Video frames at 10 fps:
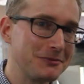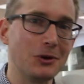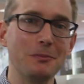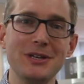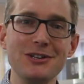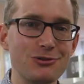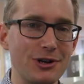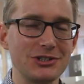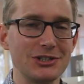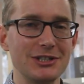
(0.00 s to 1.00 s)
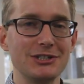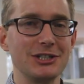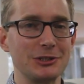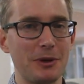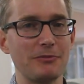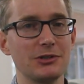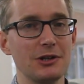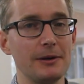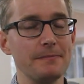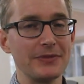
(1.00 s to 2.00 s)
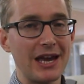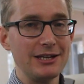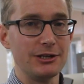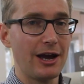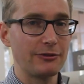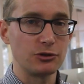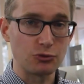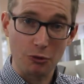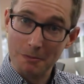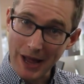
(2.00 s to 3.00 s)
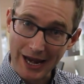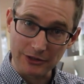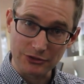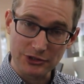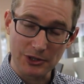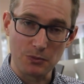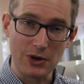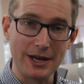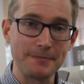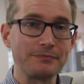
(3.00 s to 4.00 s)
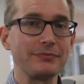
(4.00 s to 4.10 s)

not be interested in 6 months' time. You have to draw a balance somewhere.